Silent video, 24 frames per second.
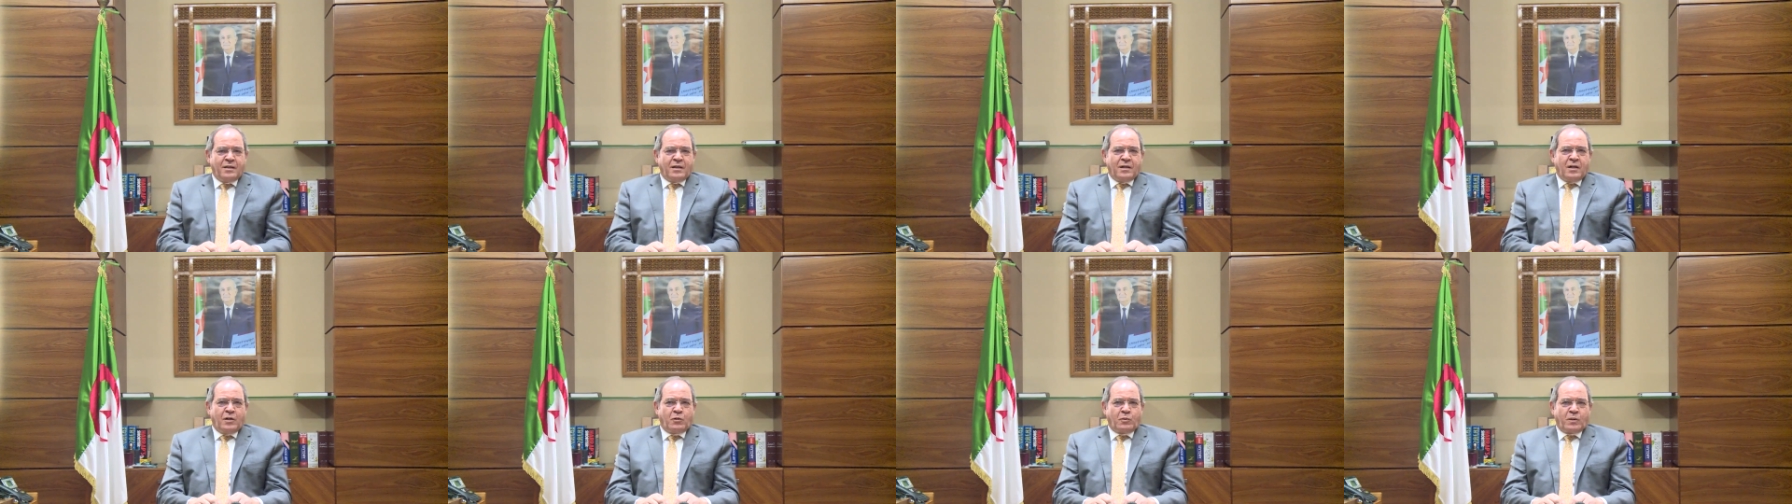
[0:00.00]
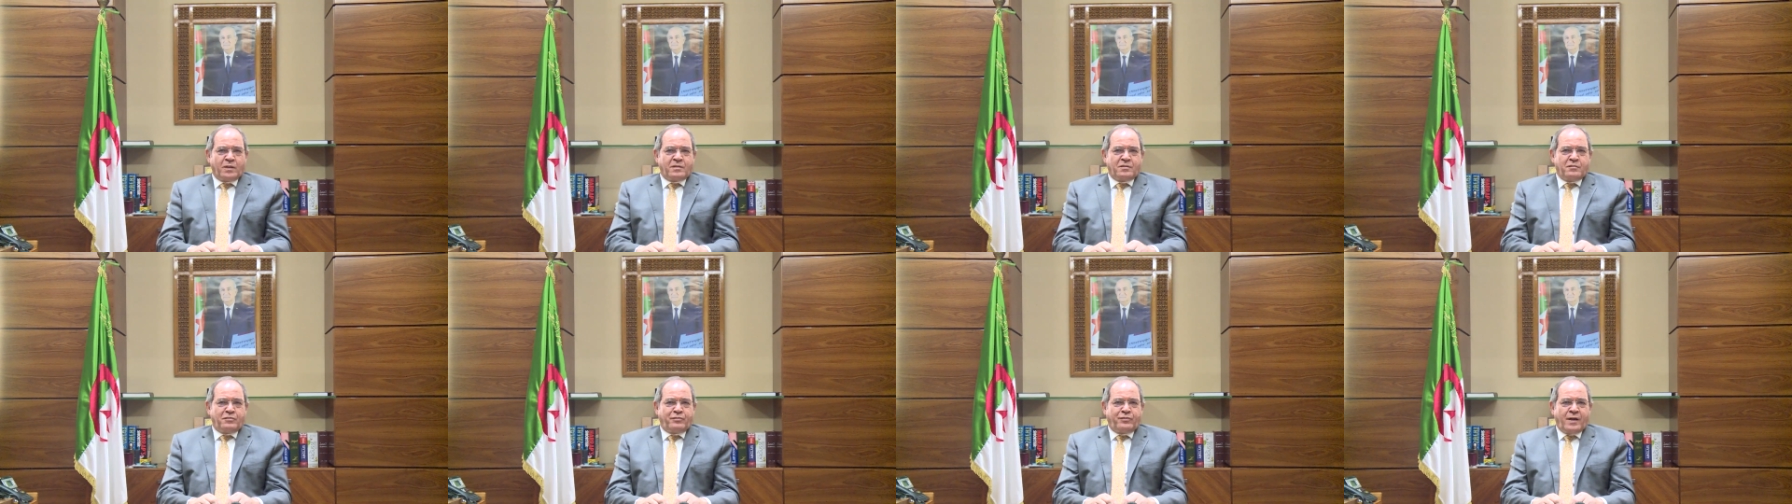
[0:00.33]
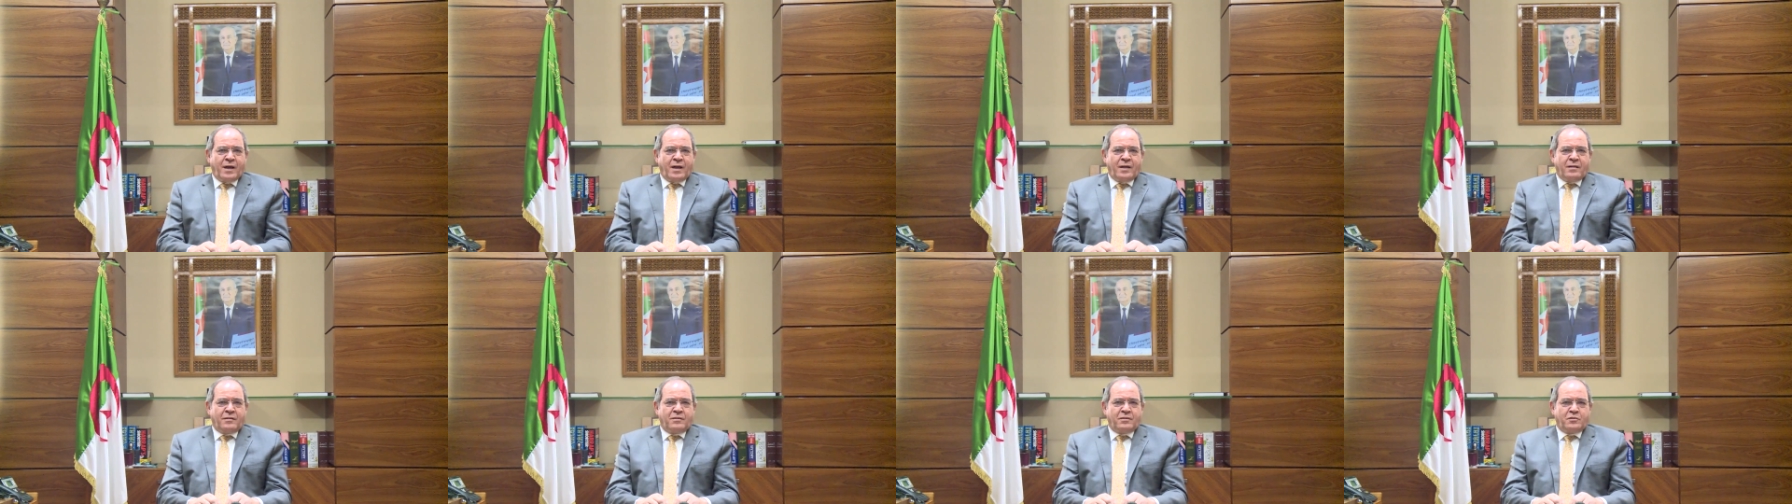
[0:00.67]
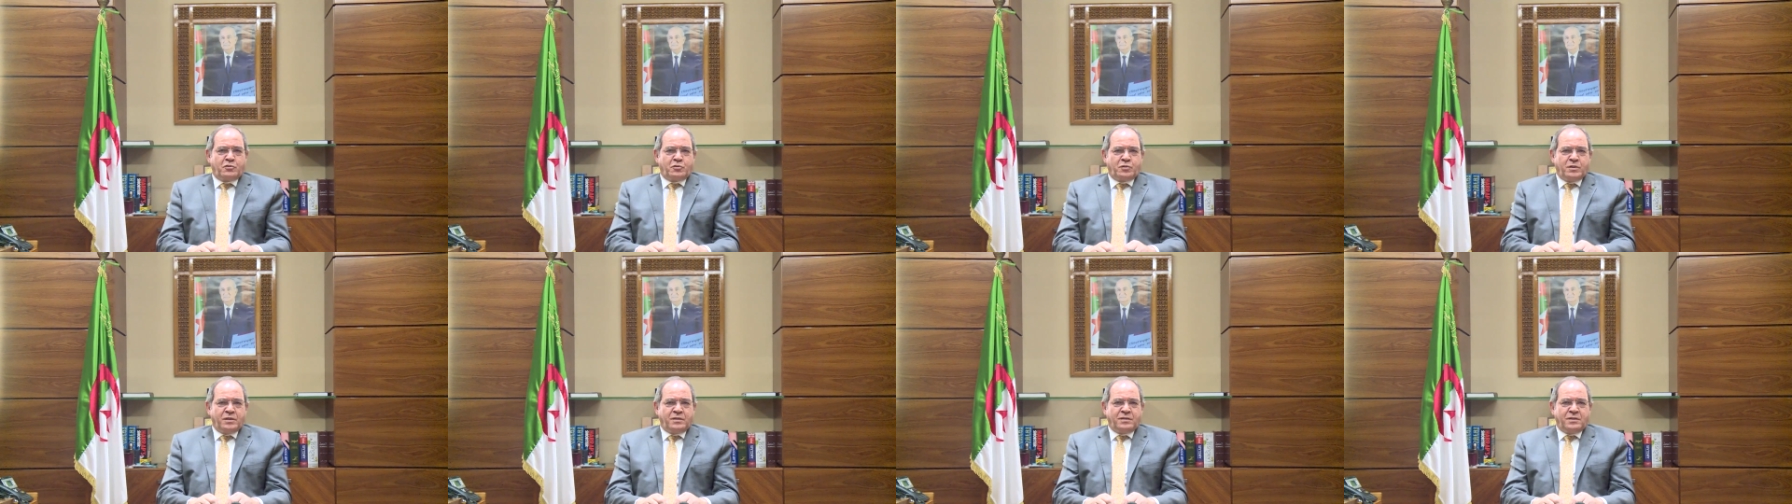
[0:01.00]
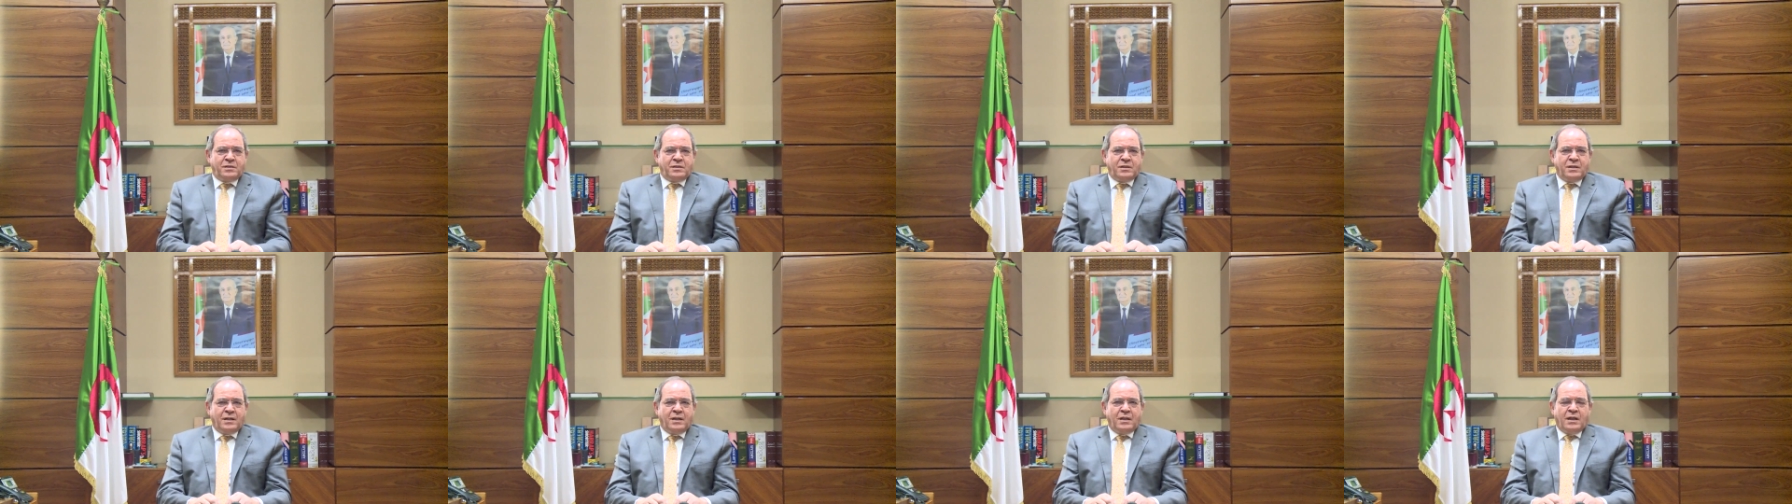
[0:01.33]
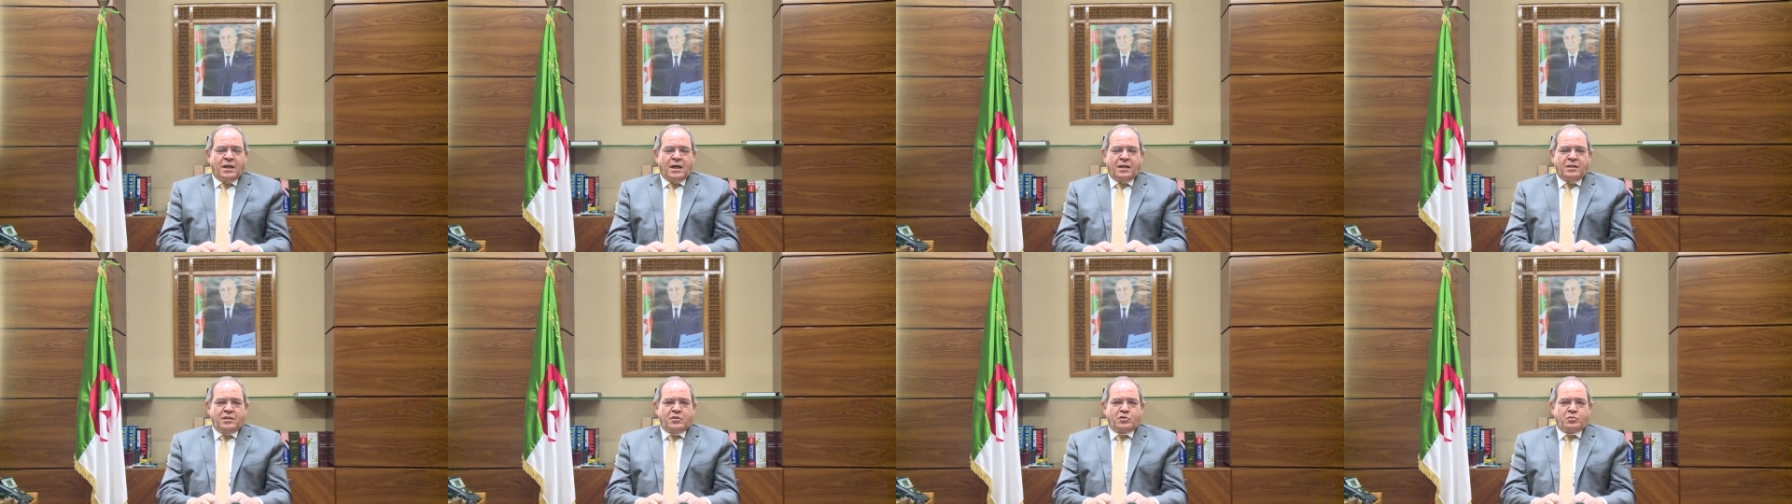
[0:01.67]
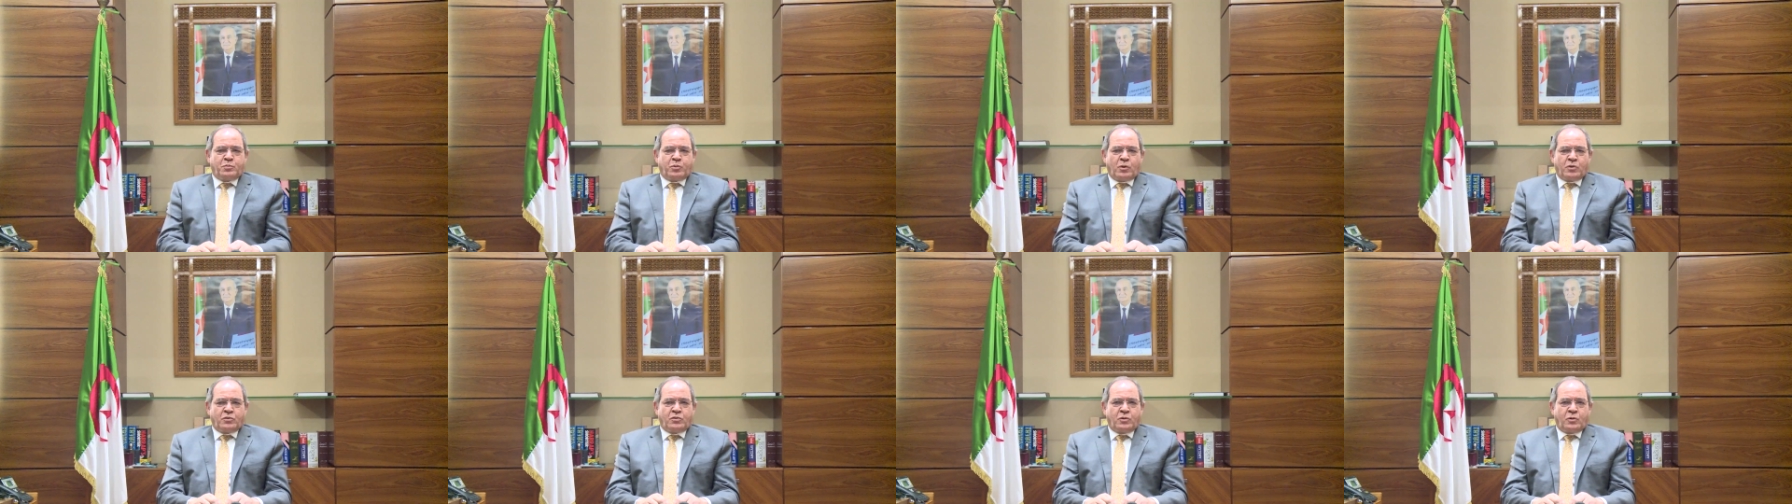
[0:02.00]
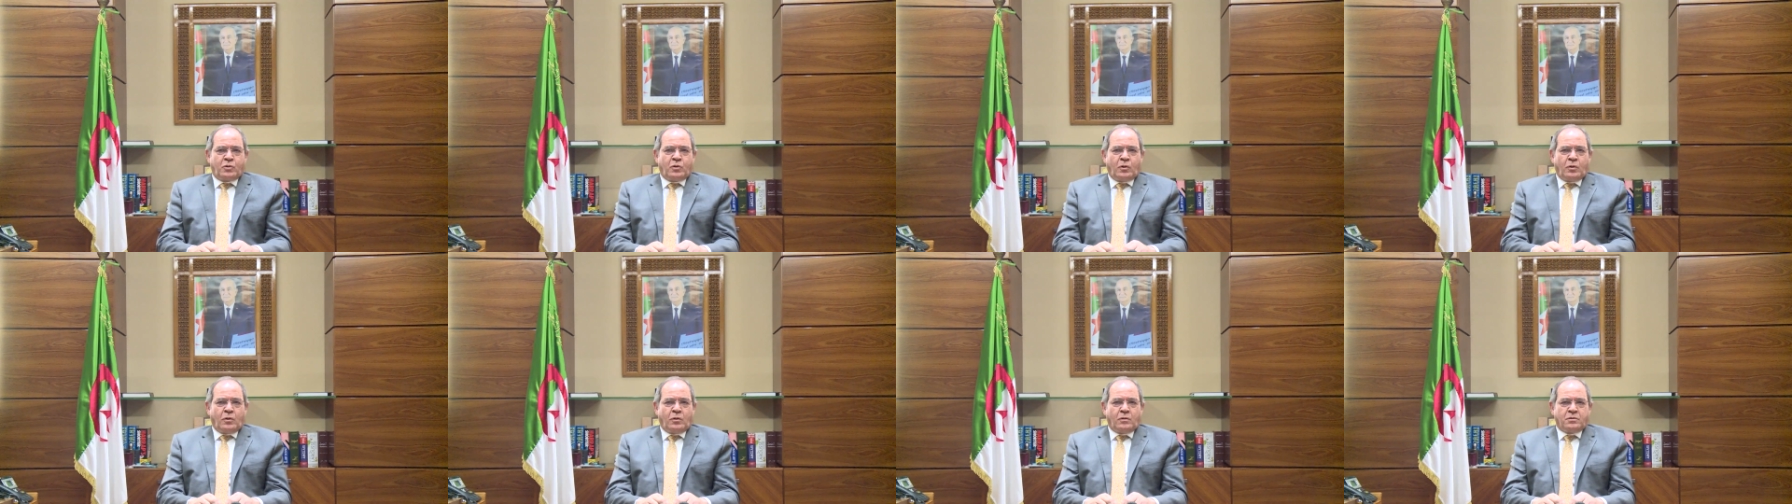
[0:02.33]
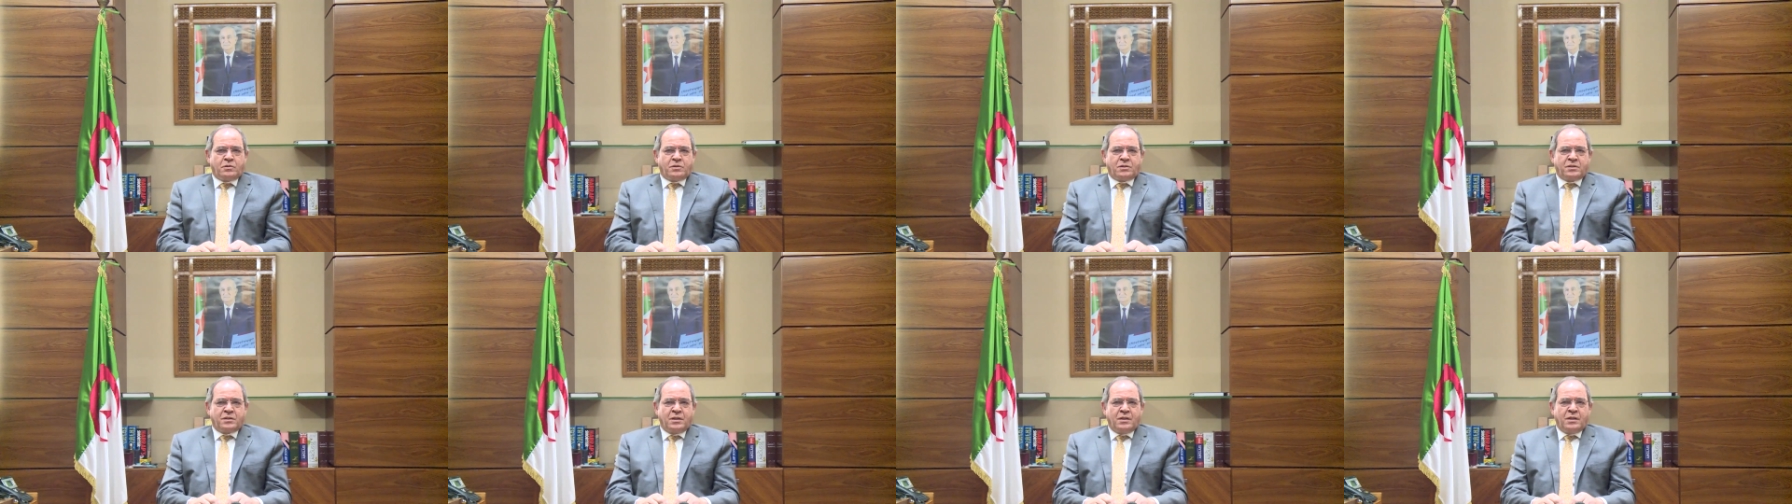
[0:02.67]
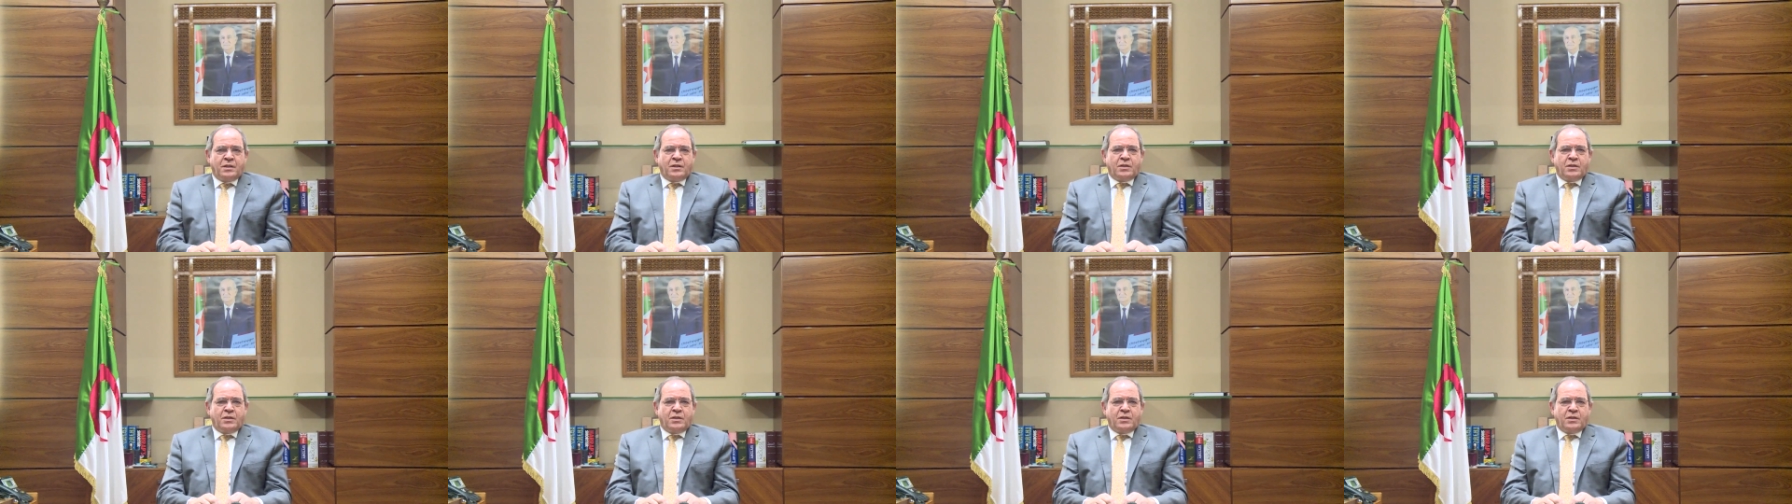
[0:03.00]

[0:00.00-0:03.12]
and ratified the treaty and its protocols